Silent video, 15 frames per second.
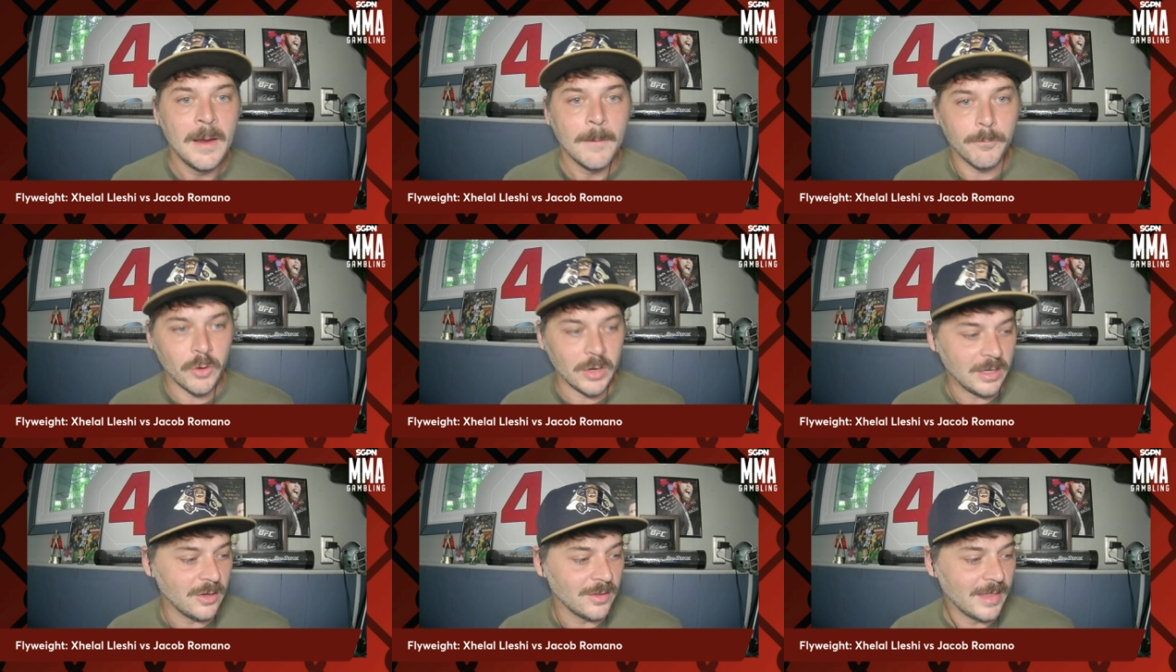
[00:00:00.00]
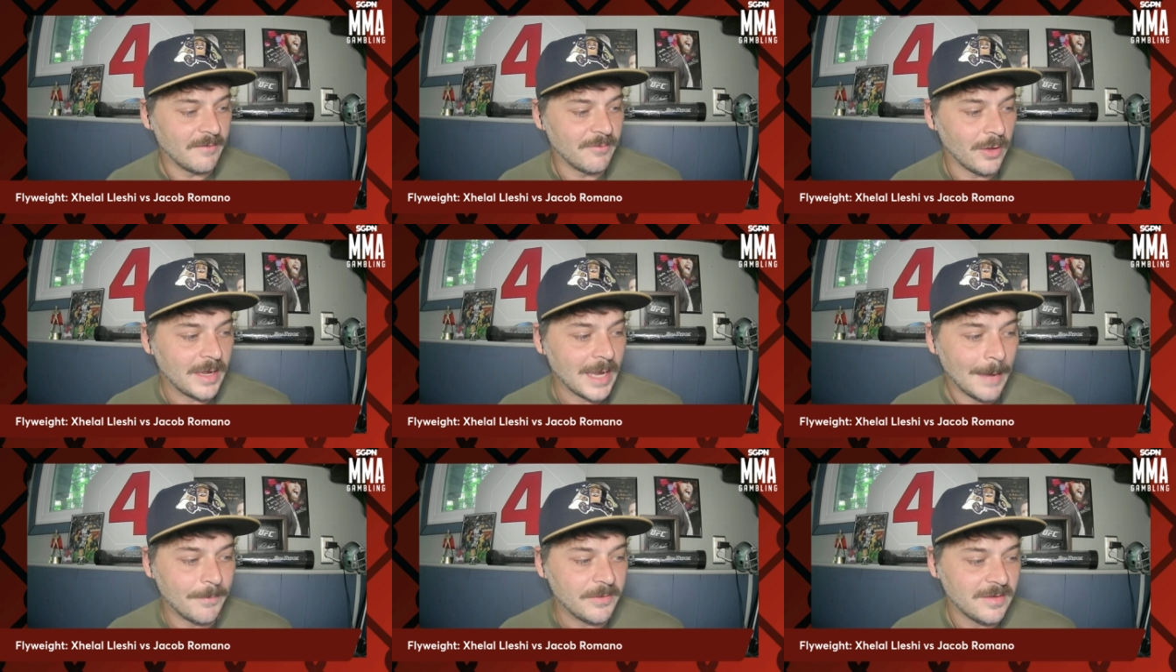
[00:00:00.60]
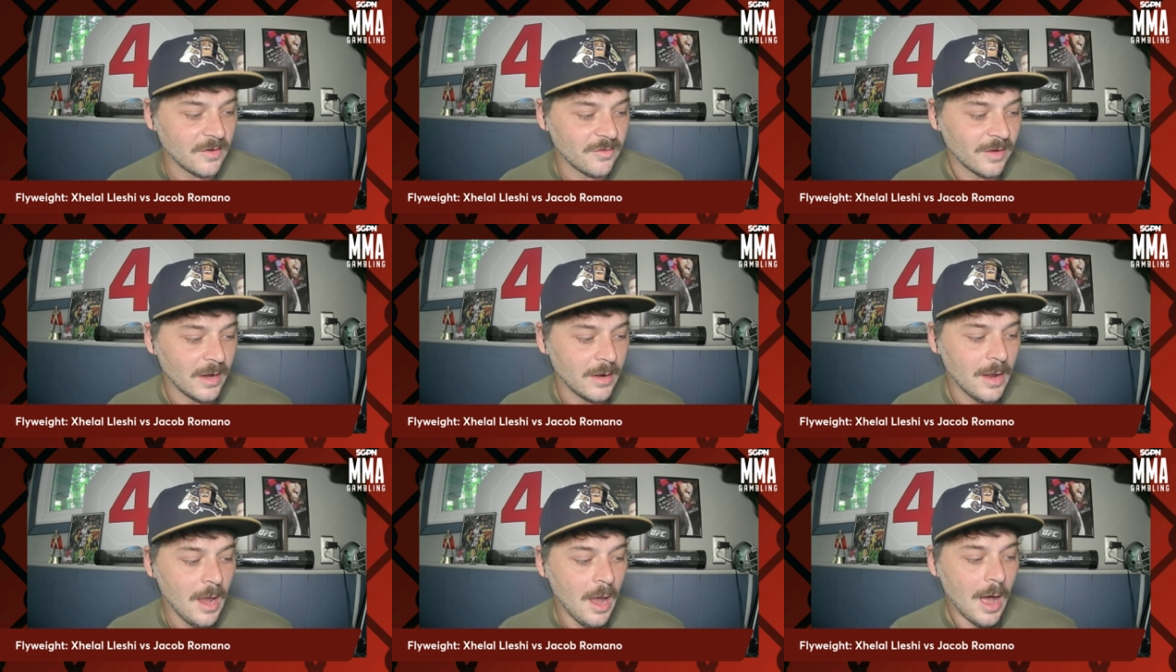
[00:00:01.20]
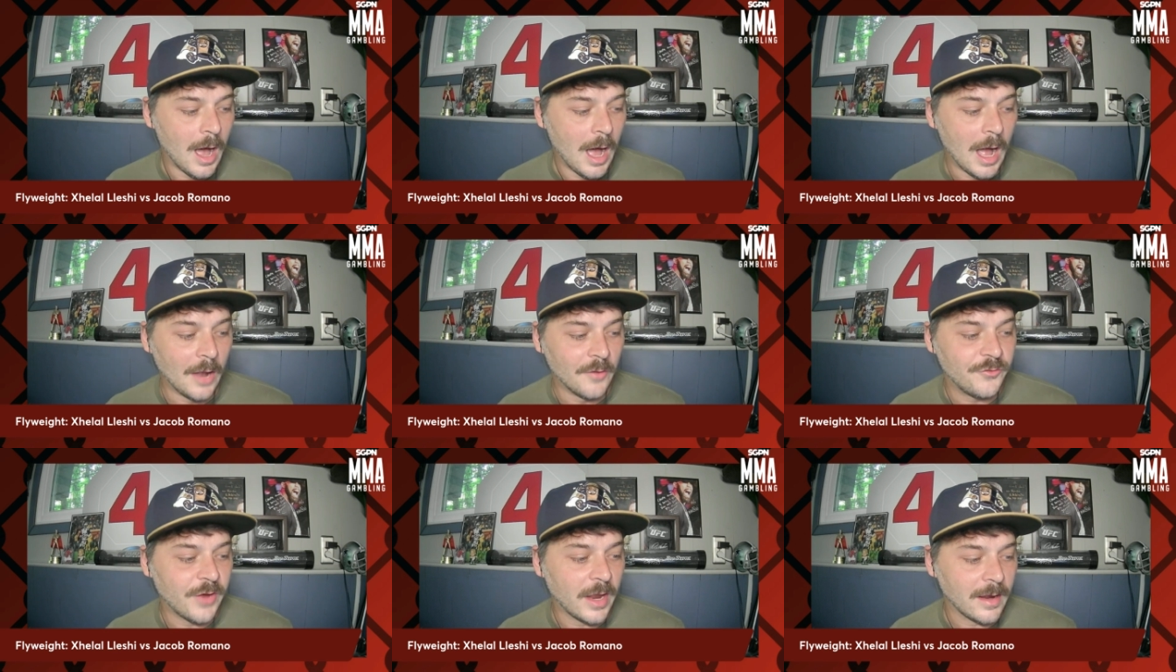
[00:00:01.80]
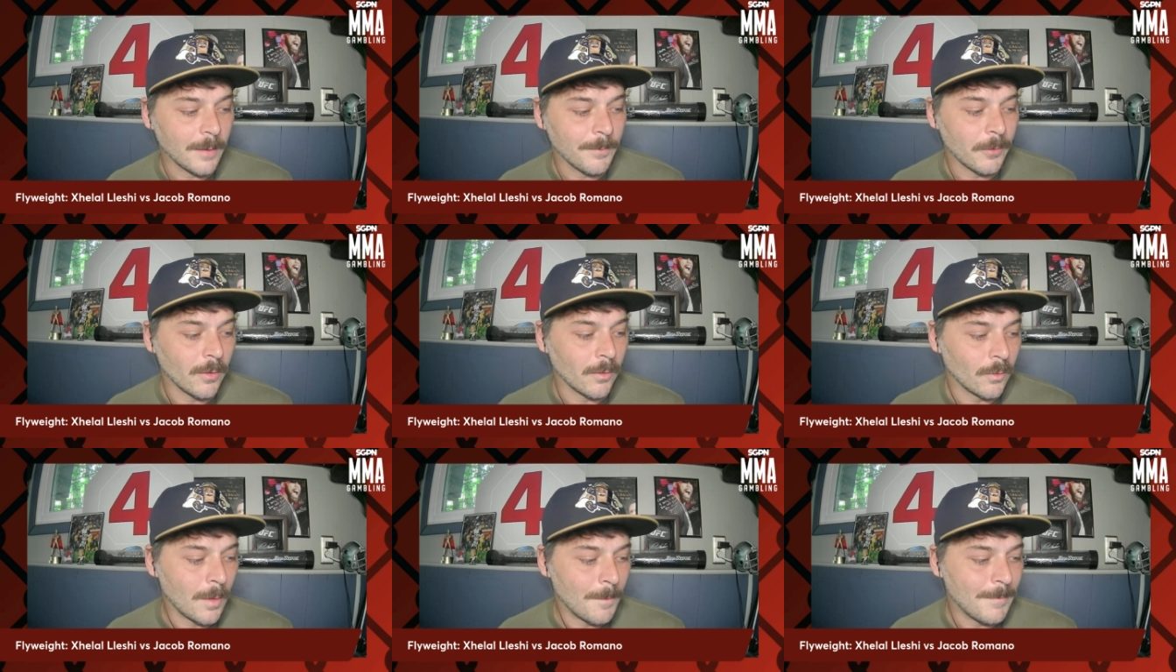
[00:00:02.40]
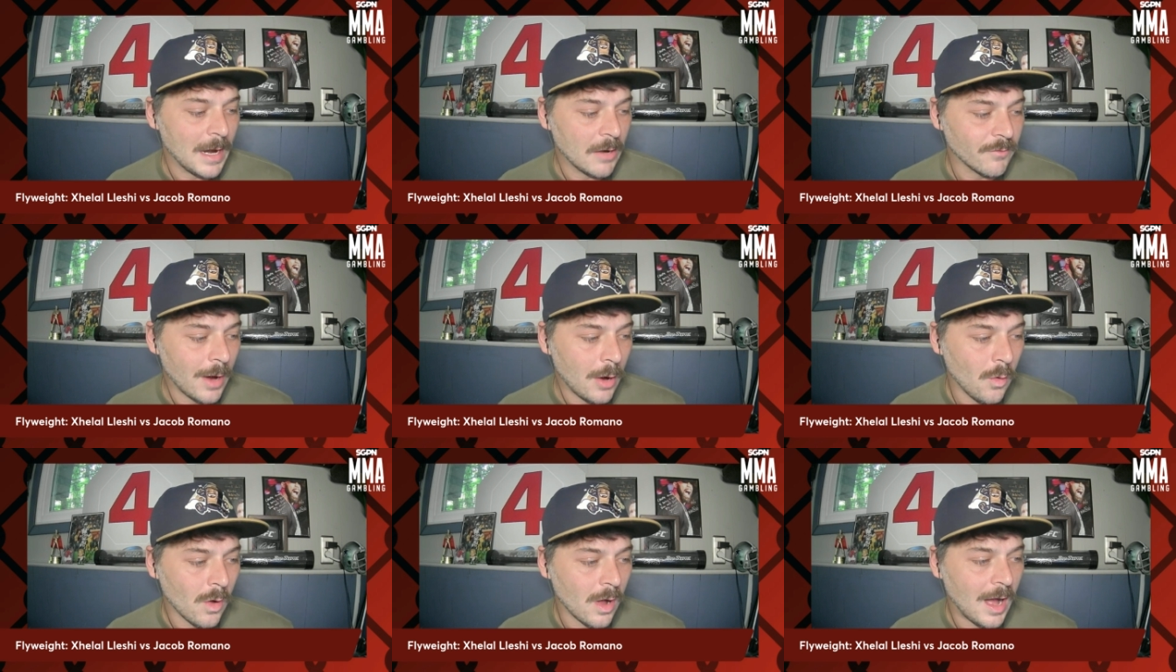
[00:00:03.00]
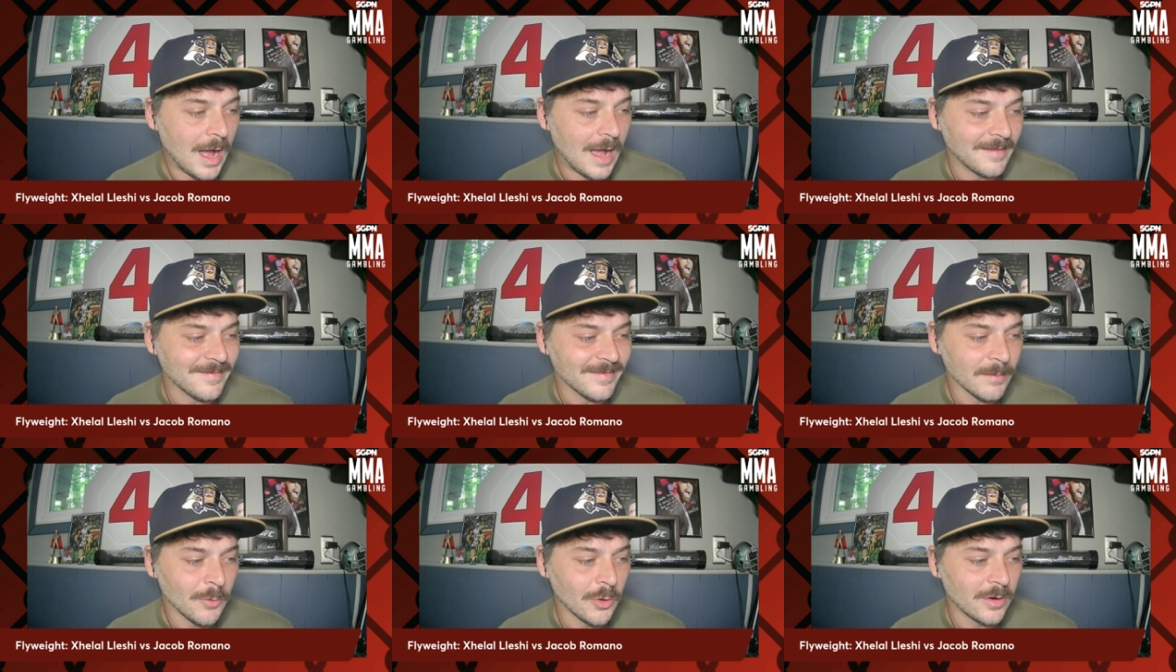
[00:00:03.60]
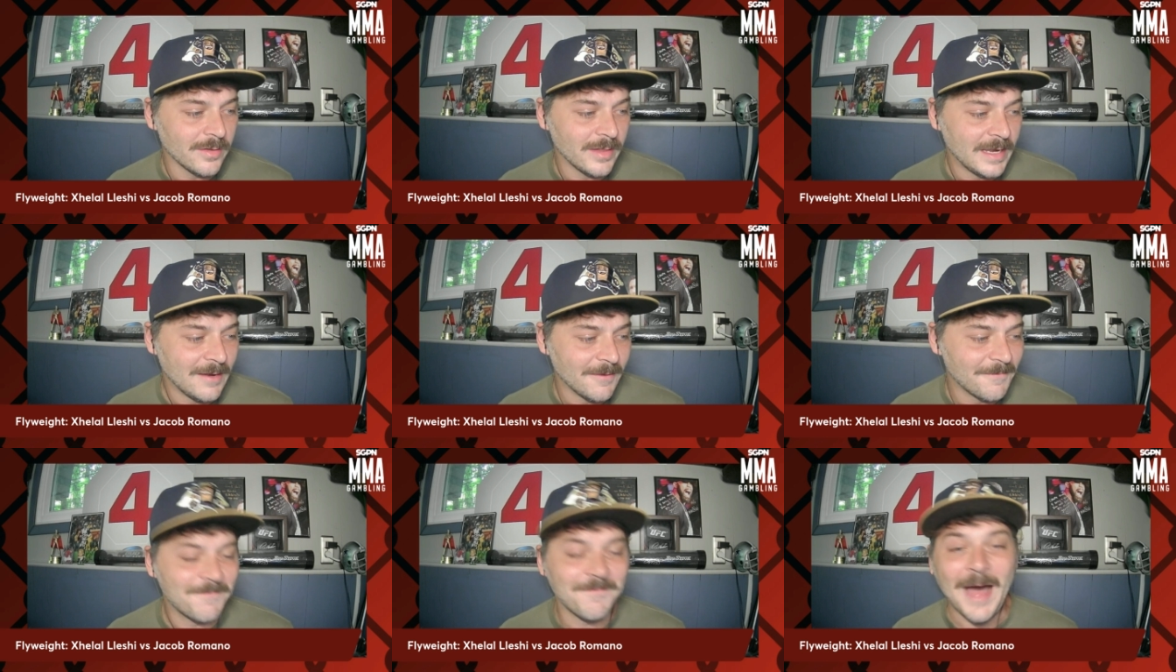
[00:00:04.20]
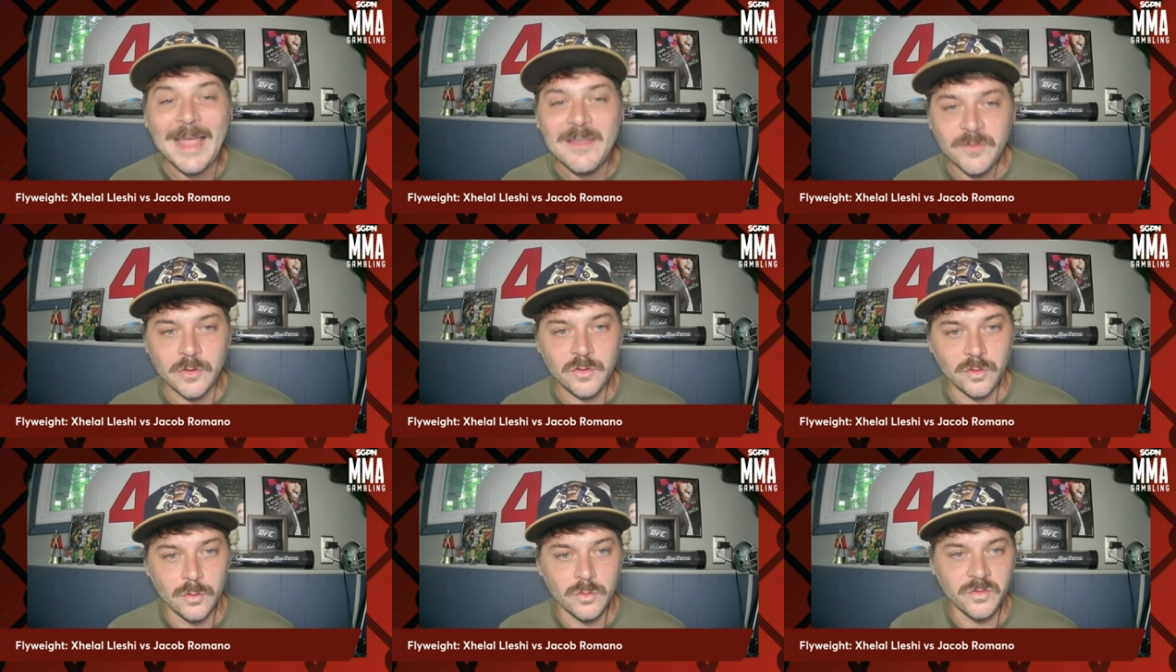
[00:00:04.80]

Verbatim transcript: pretty good level of competition. Uh, Jacob Romano, uh, similarly, five and two.